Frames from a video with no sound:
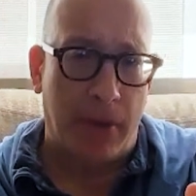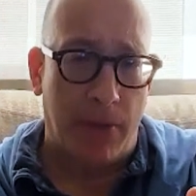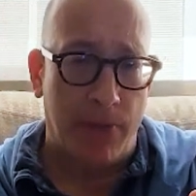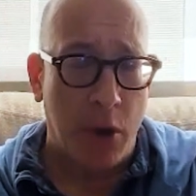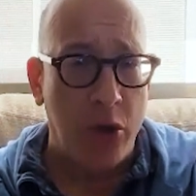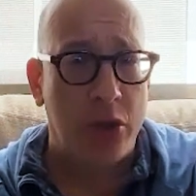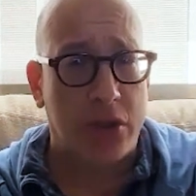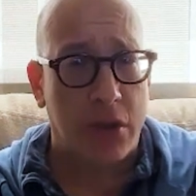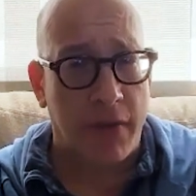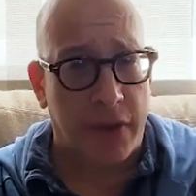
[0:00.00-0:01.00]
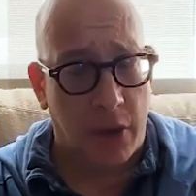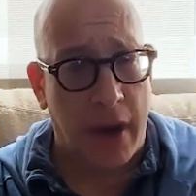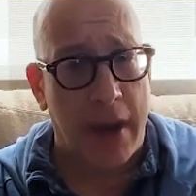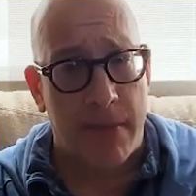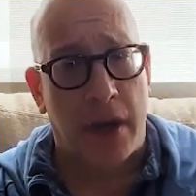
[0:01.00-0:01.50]
most of the
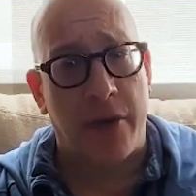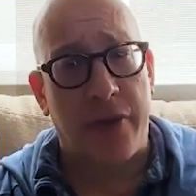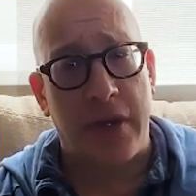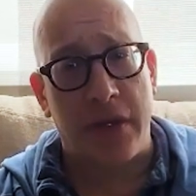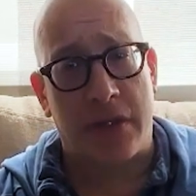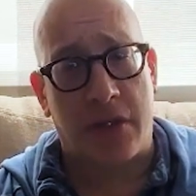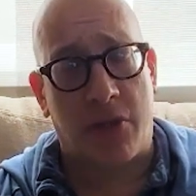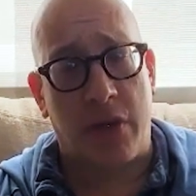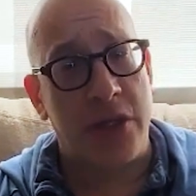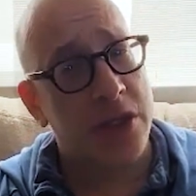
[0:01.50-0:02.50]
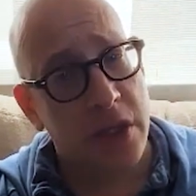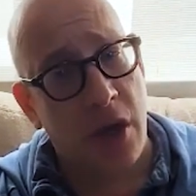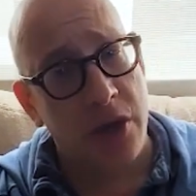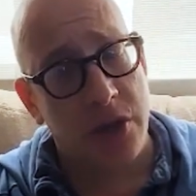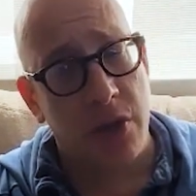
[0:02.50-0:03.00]
great monotheistic religions and
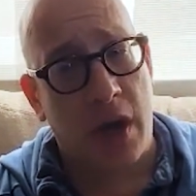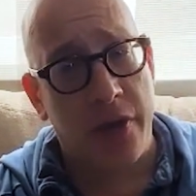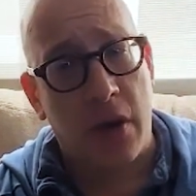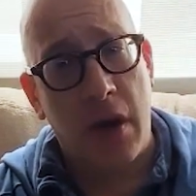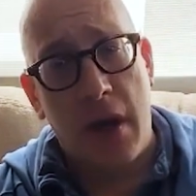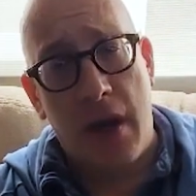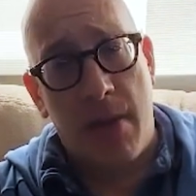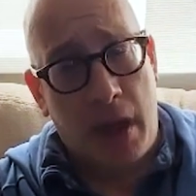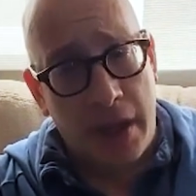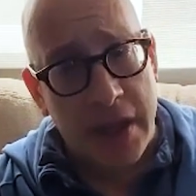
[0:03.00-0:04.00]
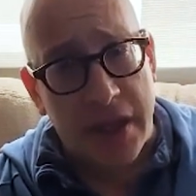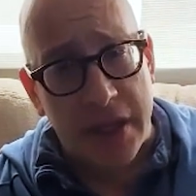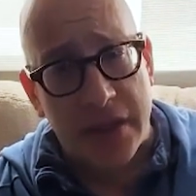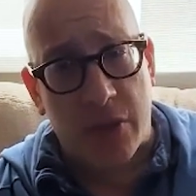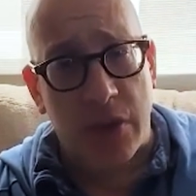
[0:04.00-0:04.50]
also other
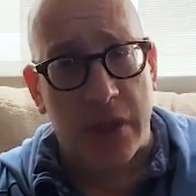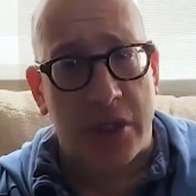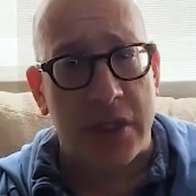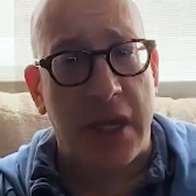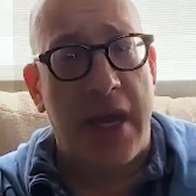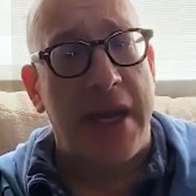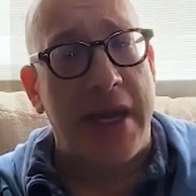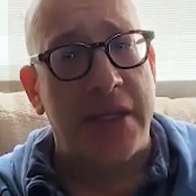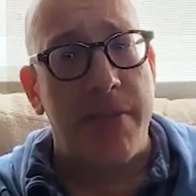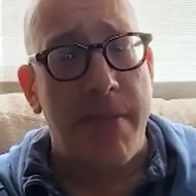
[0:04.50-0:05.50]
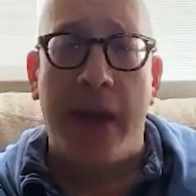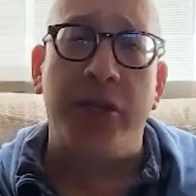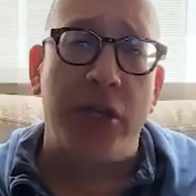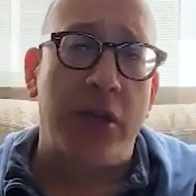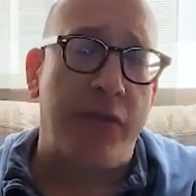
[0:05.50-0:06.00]
polytheistic religions is the
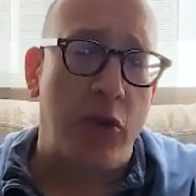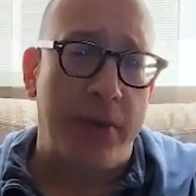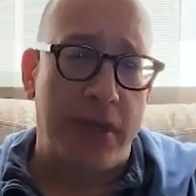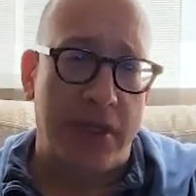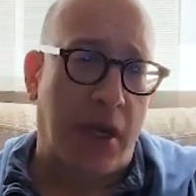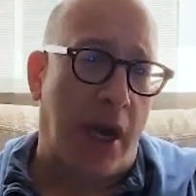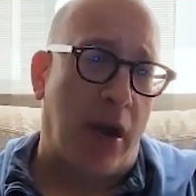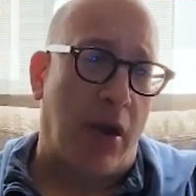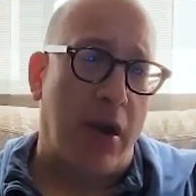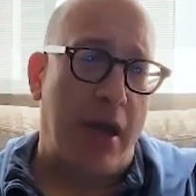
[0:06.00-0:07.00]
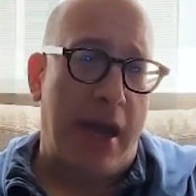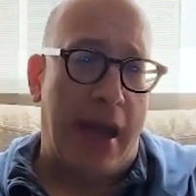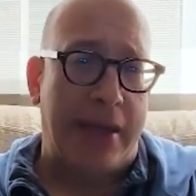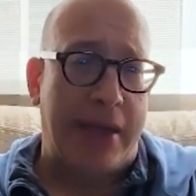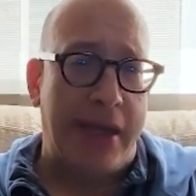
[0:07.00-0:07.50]
managing of human desire
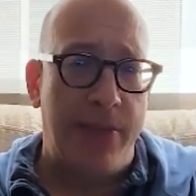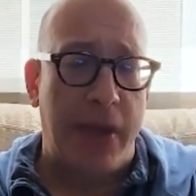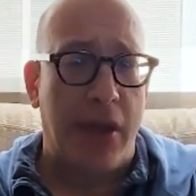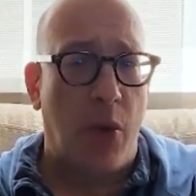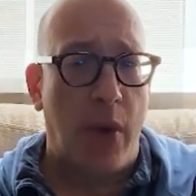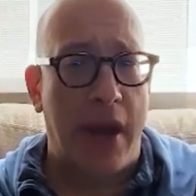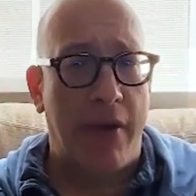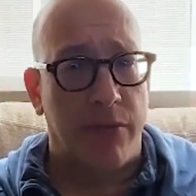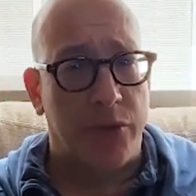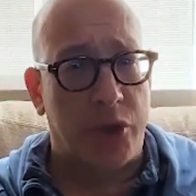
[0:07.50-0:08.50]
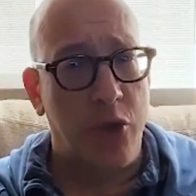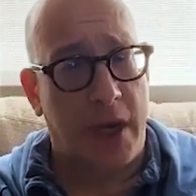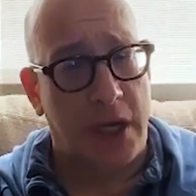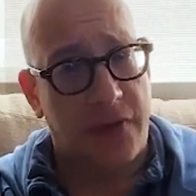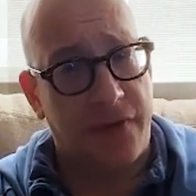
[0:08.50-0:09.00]
and keeping it away from too
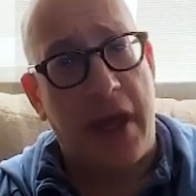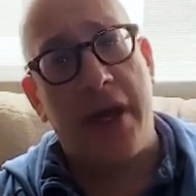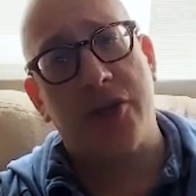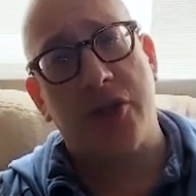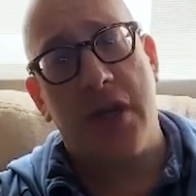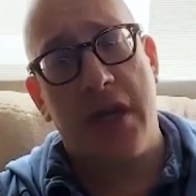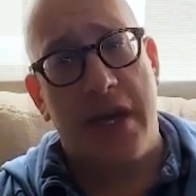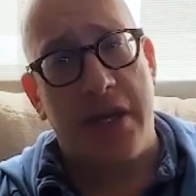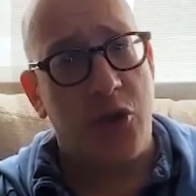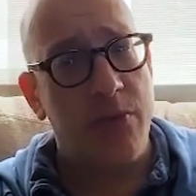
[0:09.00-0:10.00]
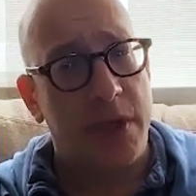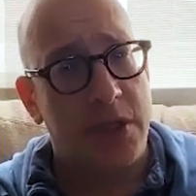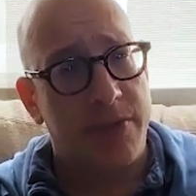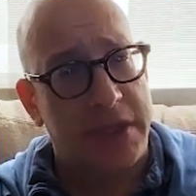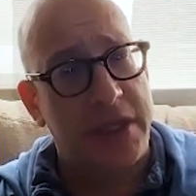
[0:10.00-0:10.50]
much flesh and too
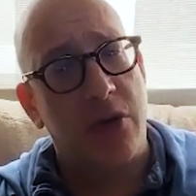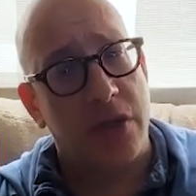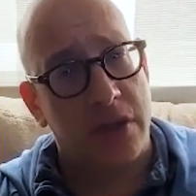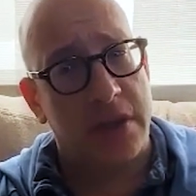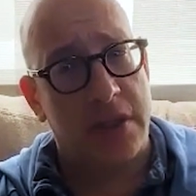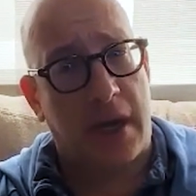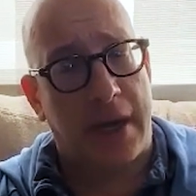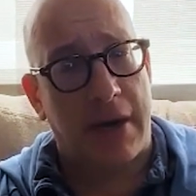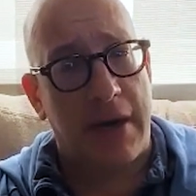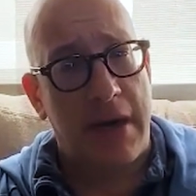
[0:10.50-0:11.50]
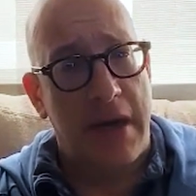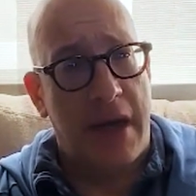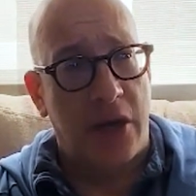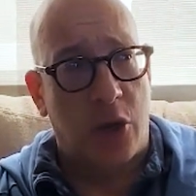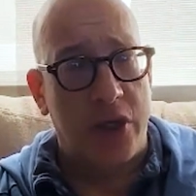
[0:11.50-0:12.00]
much material desire.
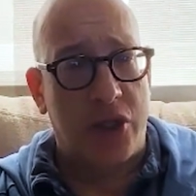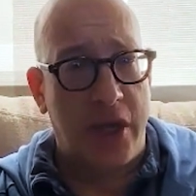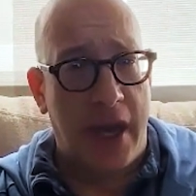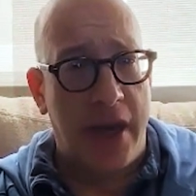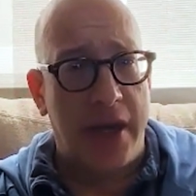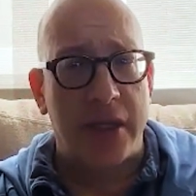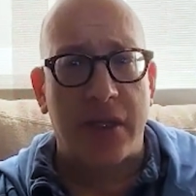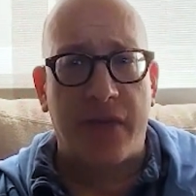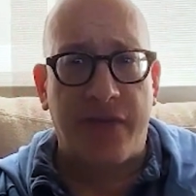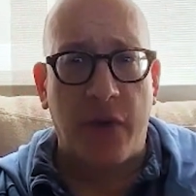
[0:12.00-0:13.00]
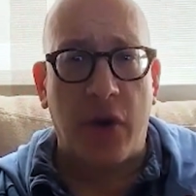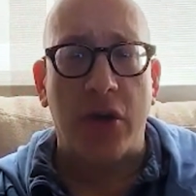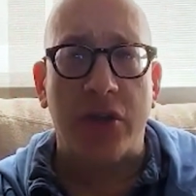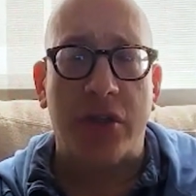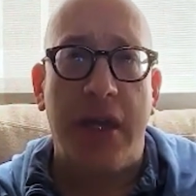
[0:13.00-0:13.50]
And Christianity is the
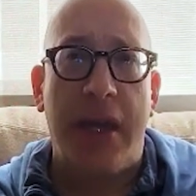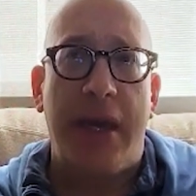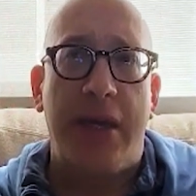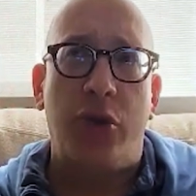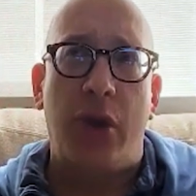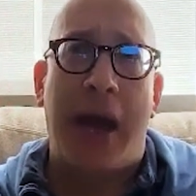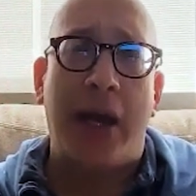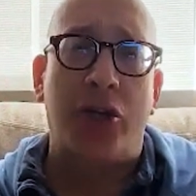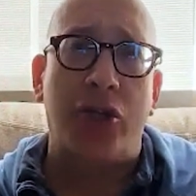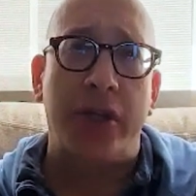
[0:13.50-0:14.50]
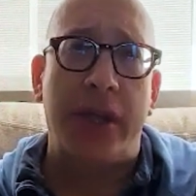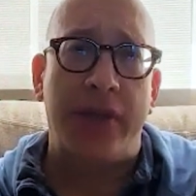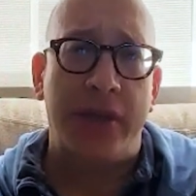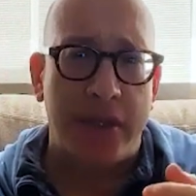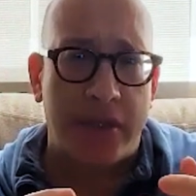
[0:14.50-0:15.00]
first to actually,
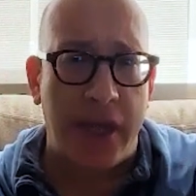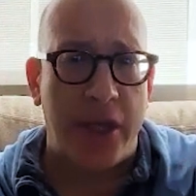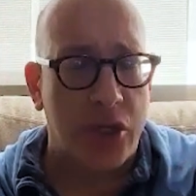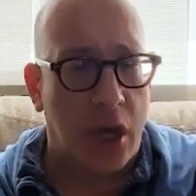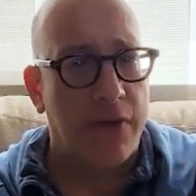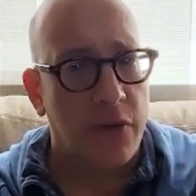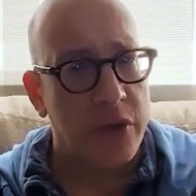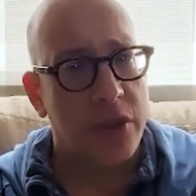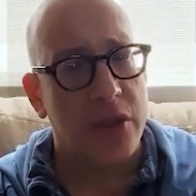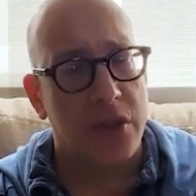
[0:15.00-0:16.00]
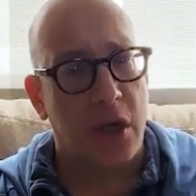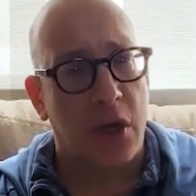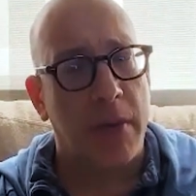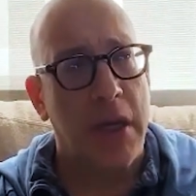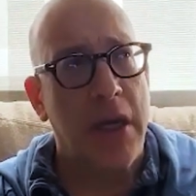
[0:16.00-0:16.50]
and this is St. John of
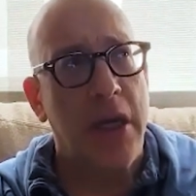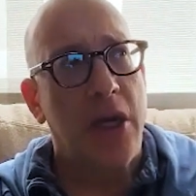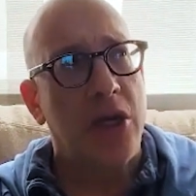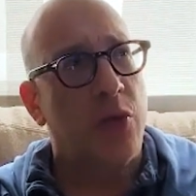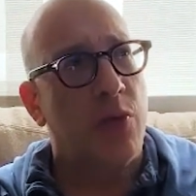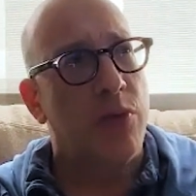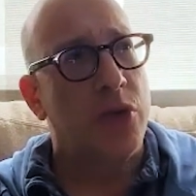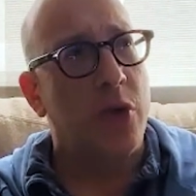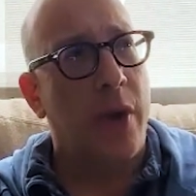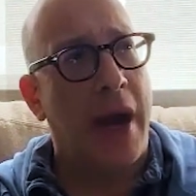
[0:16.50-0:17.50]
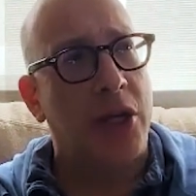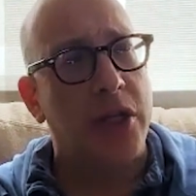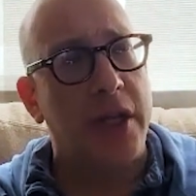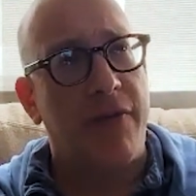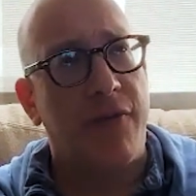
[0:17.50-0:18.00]
Chrysostom, to
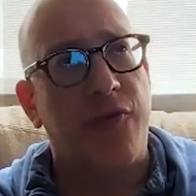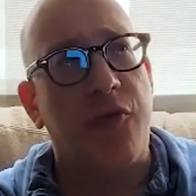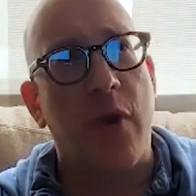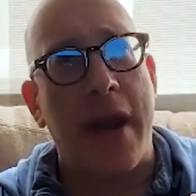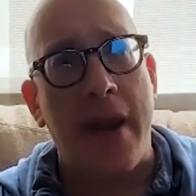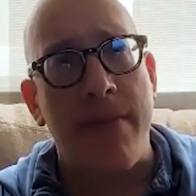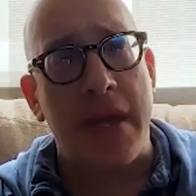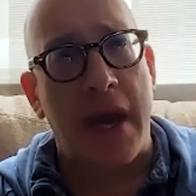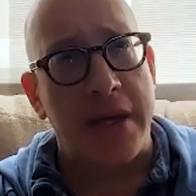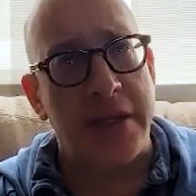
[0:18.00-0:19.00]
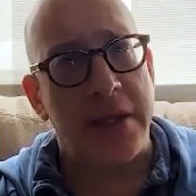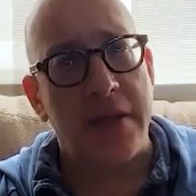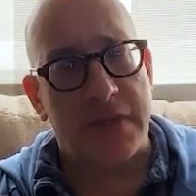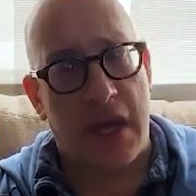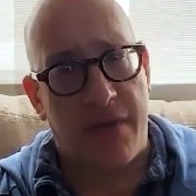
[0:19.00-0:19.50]
actually frame the idea
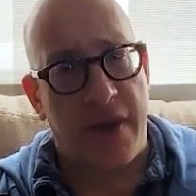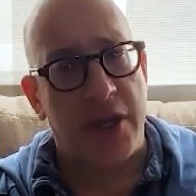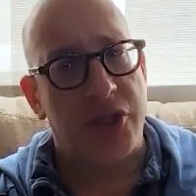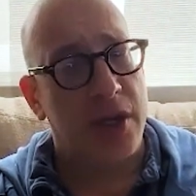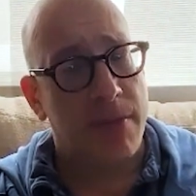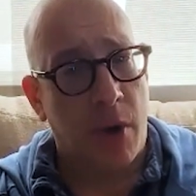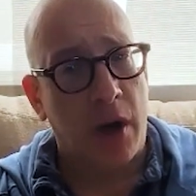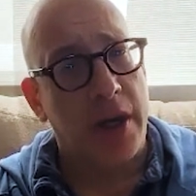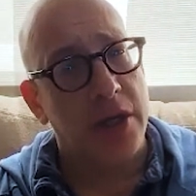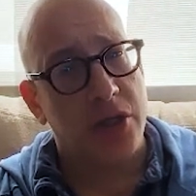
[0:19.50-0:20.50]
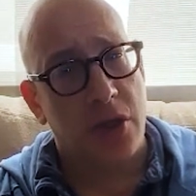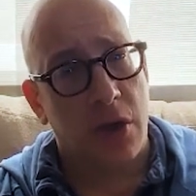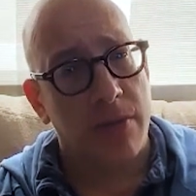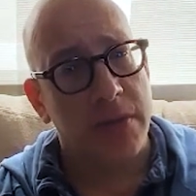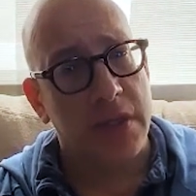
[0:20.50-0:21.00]
of salvation in market
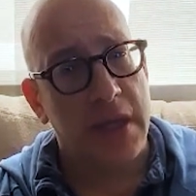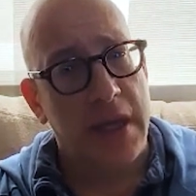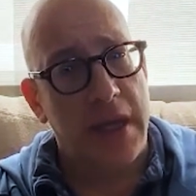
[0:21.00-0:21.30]
terms.